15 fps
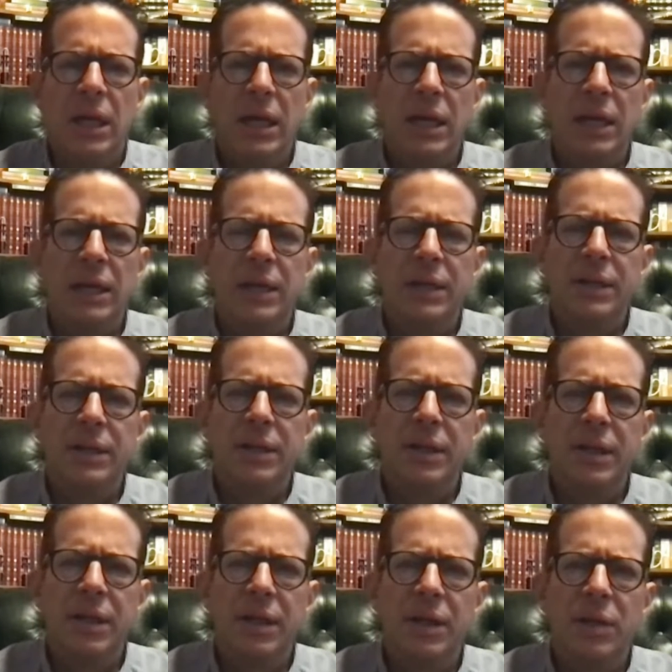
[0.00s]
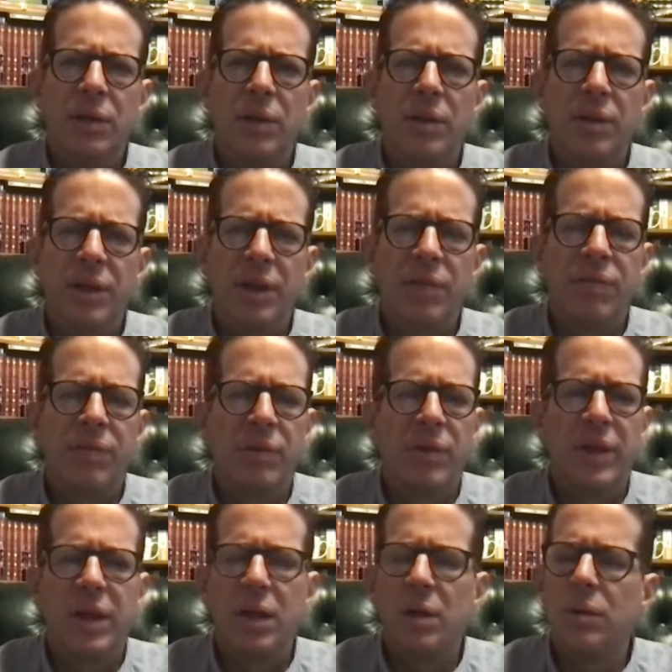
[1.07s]
And, therefore,
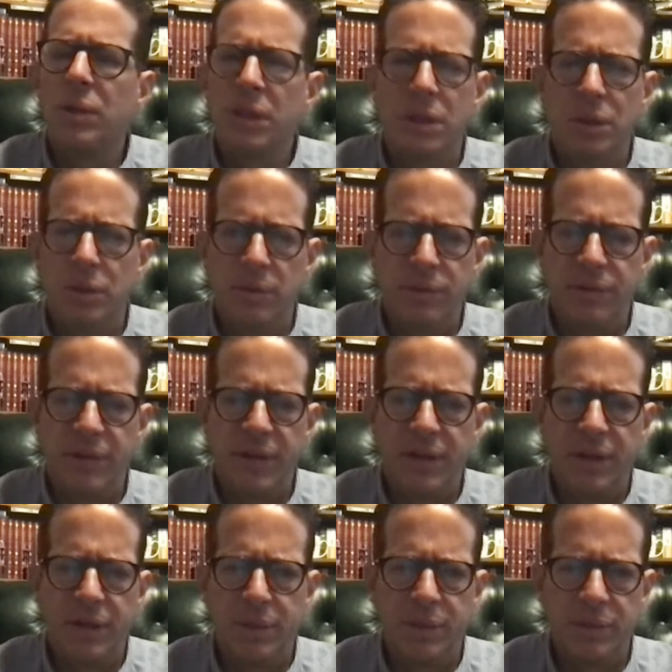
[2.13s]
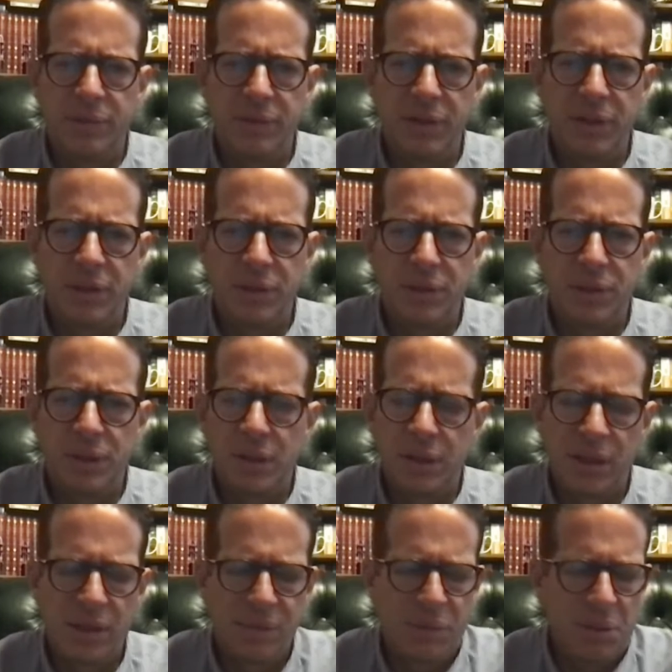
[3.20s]
they can only do a finite number of deals. A
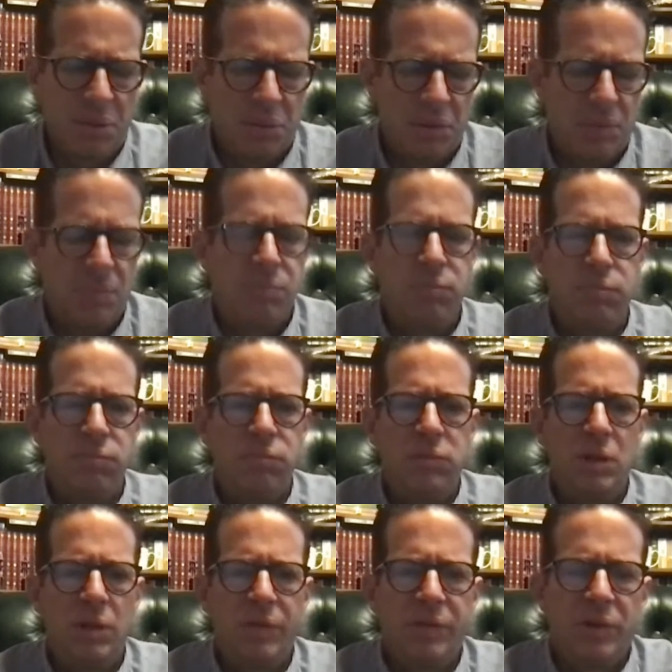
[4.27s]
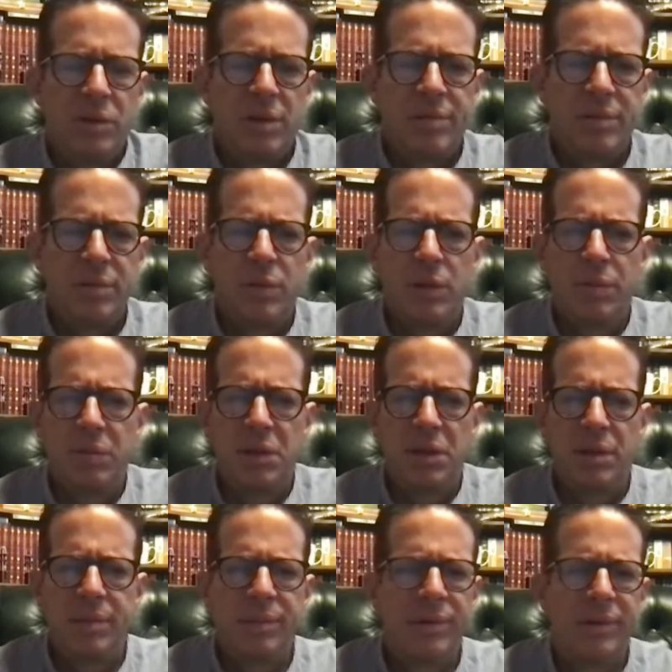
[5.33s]
lot of people don't feel comfortable on being
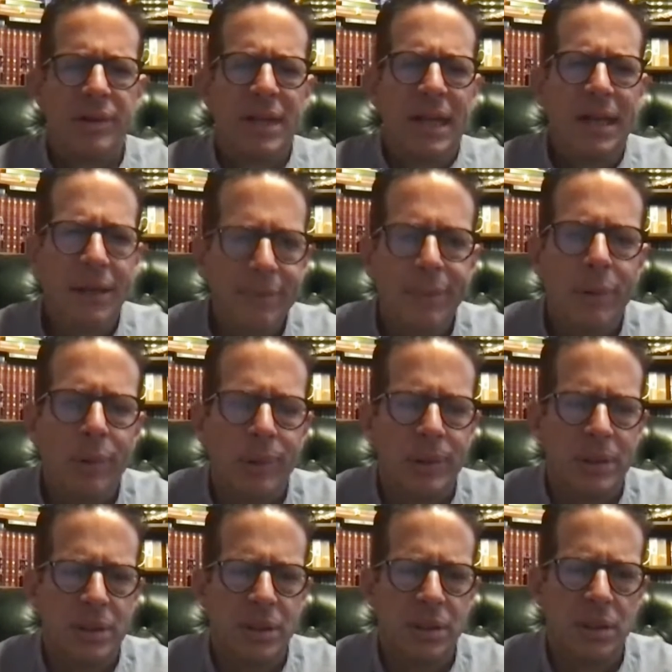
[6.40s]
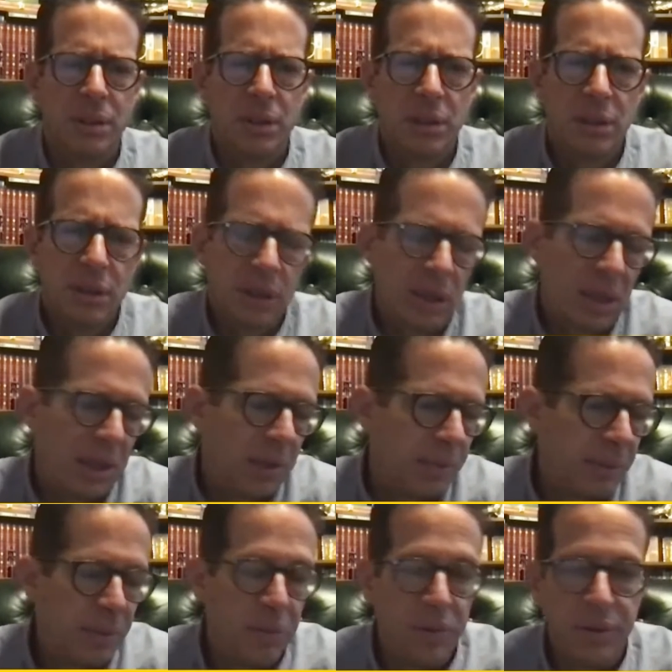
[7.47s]
on more than 8 boards. I know
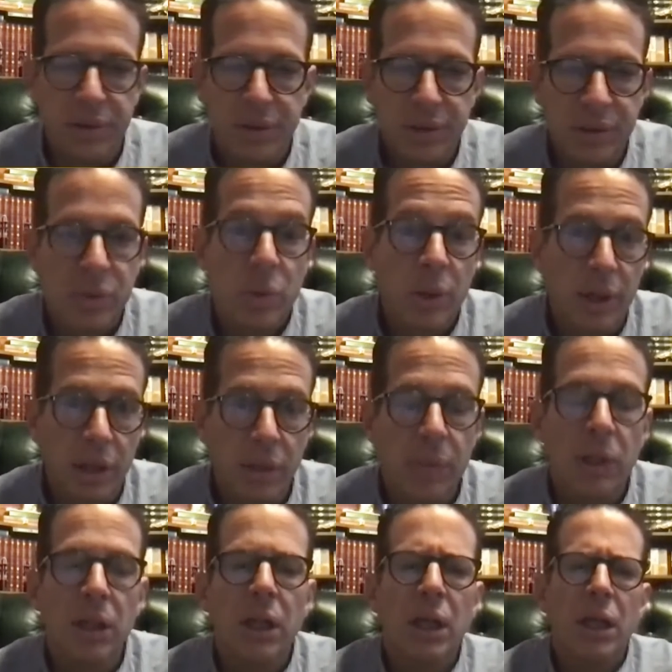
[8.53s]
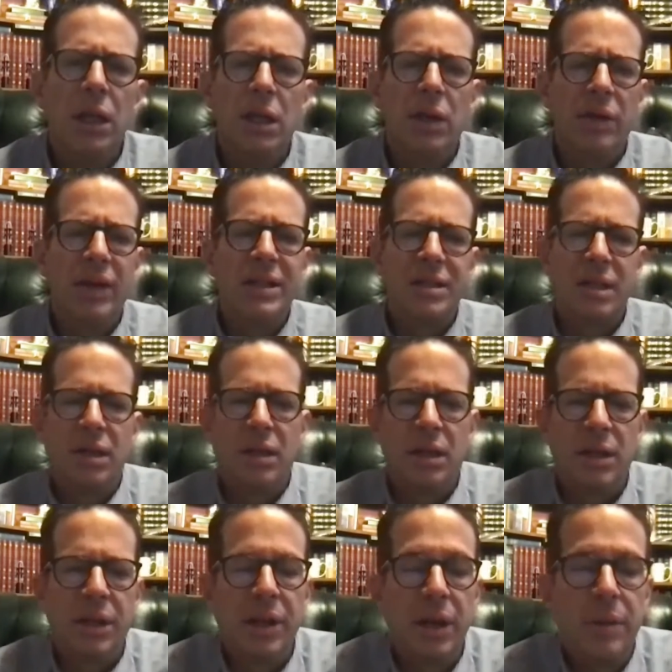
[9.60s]
people that are on 20, but that's
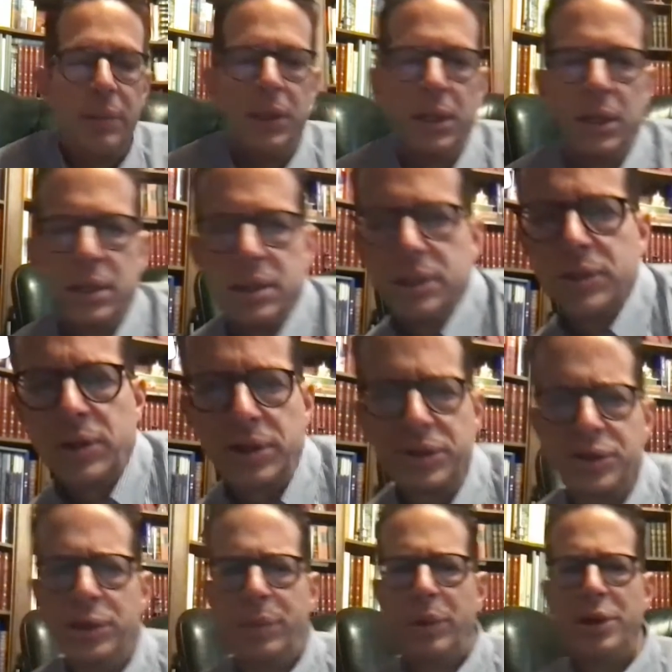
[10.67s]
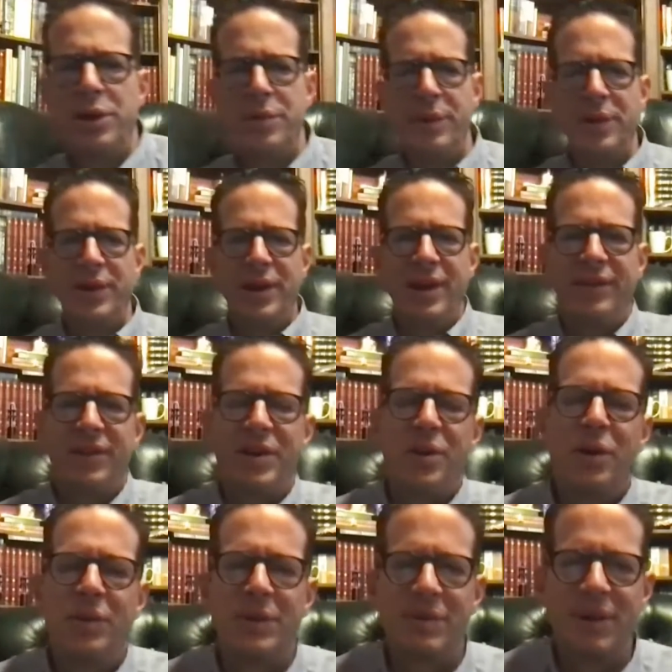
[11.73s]
an anomaly. It's a sort of superhuman that I have an
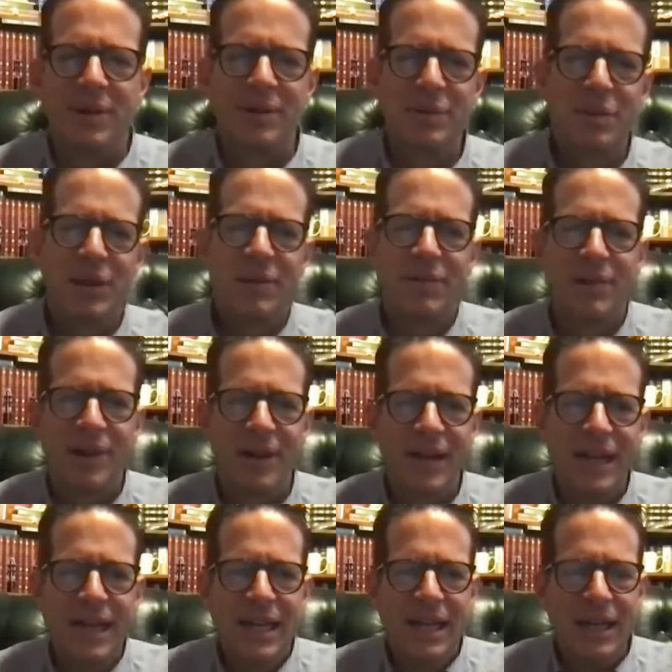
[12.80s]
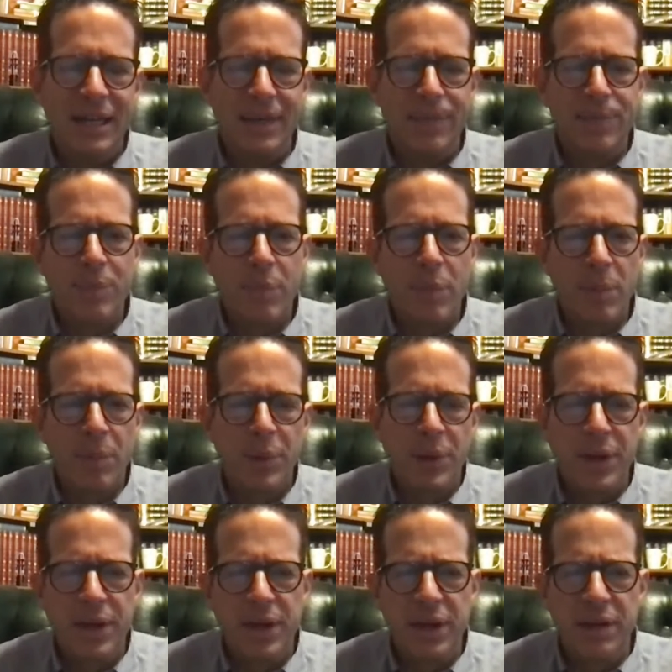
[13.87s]
enormous amount of respect for.
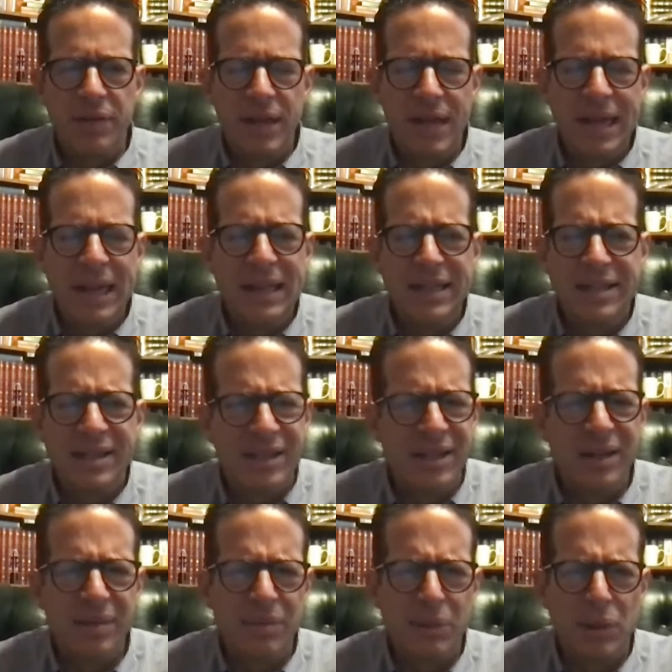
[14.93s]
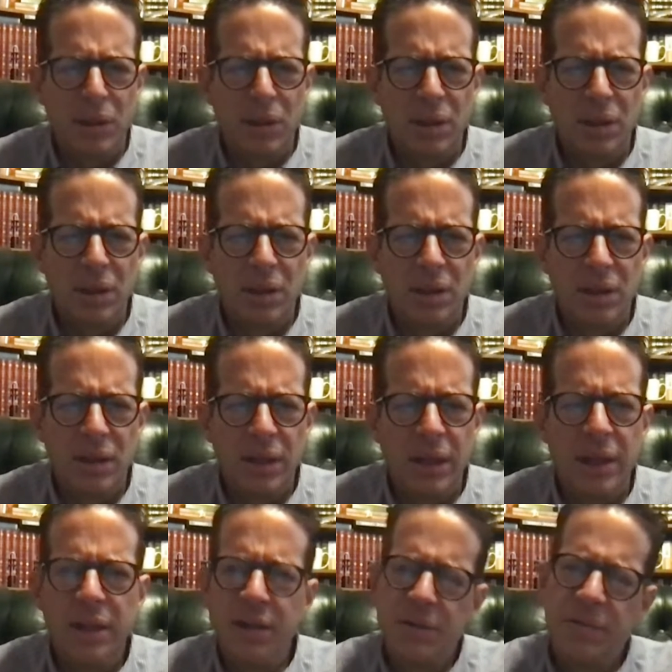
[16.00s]
But if 8 is the number
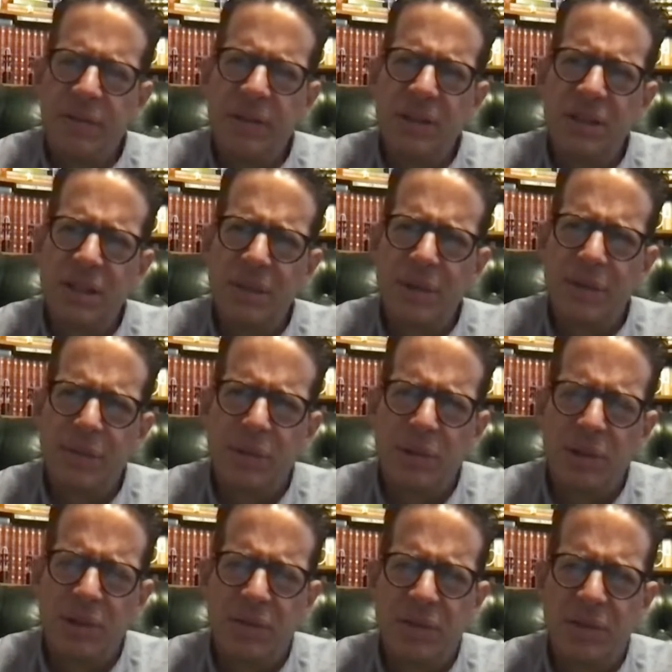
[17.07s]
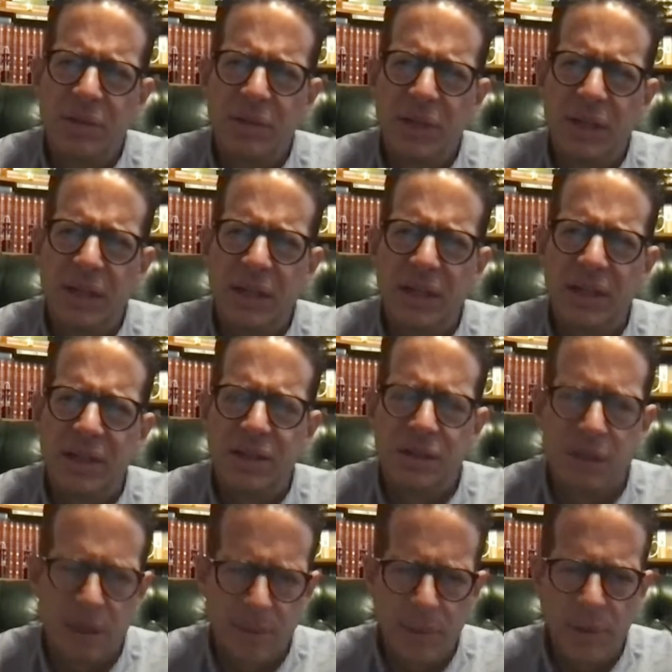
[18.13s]
and your fund's going to be deployed over 3
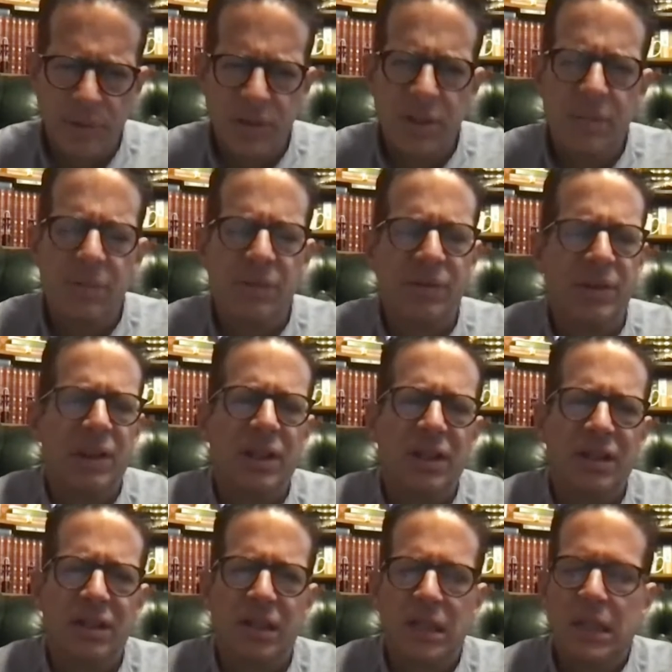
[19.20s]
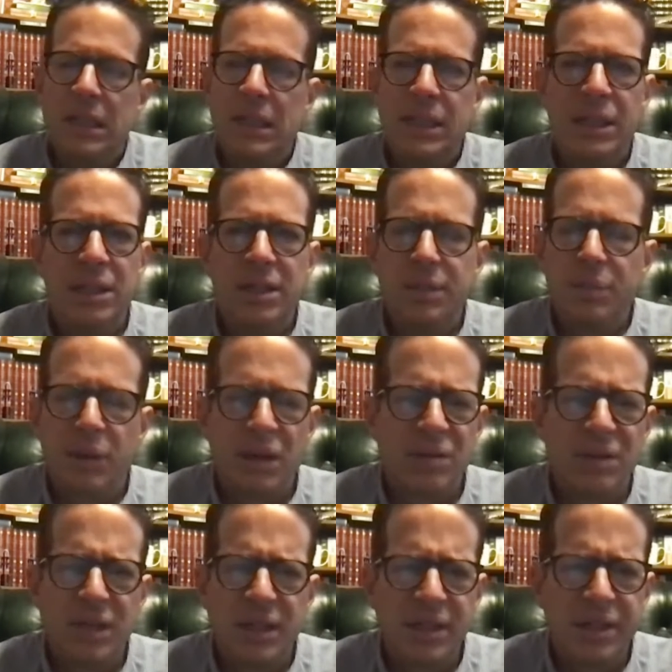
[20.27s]
years, I'm oversimplifying here. You're
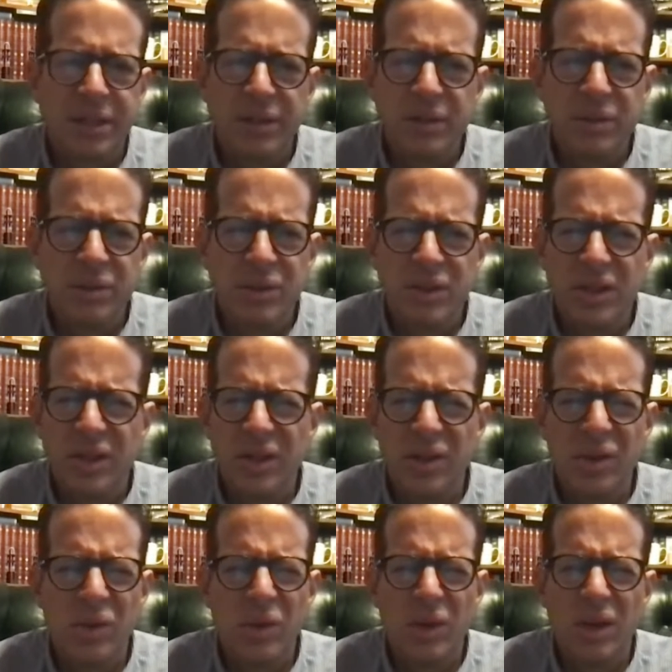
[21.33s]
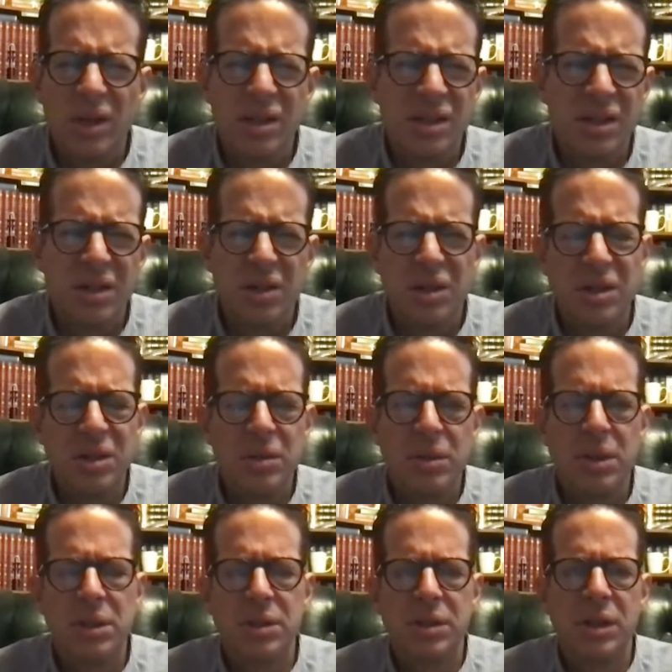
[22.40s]
probably going to do 0 to 1, 0 to 2
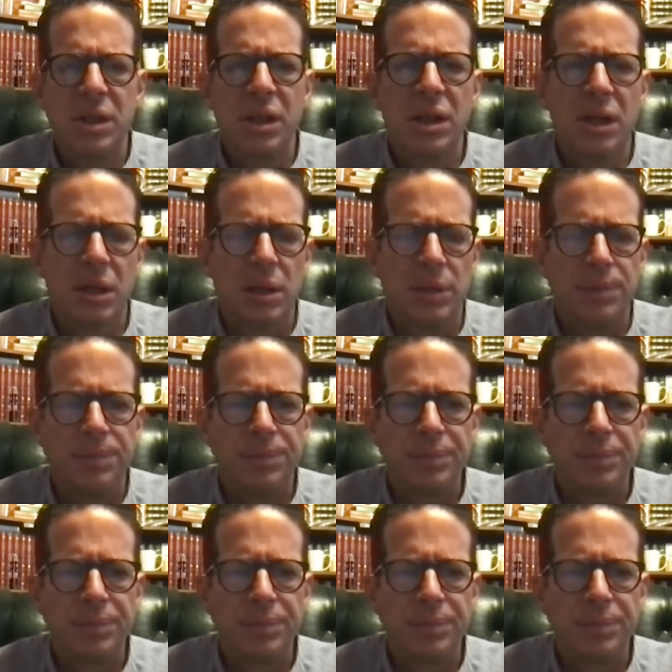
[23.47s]
deals a year.